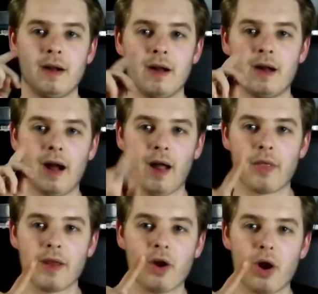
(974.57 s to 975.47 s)
I
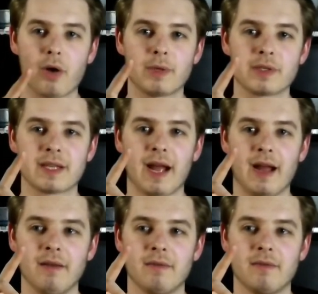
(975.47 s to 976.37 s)
think Harbaugh's
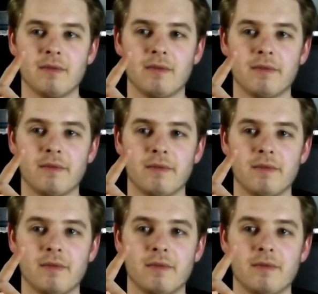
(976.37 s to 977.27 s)
got
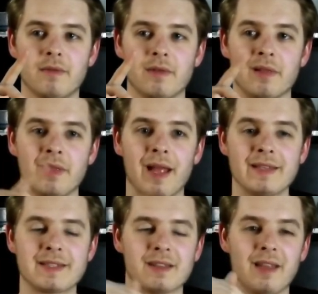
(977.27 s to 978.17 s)

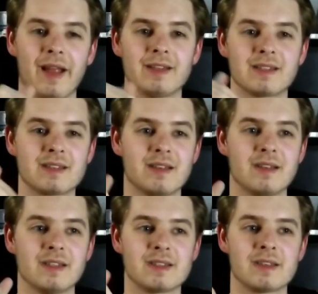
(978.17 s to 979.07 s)
less legs to
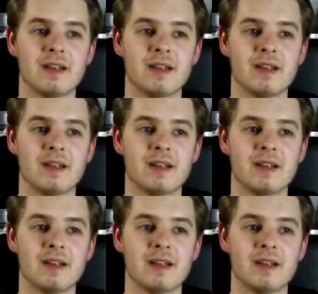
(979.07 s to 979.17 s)
this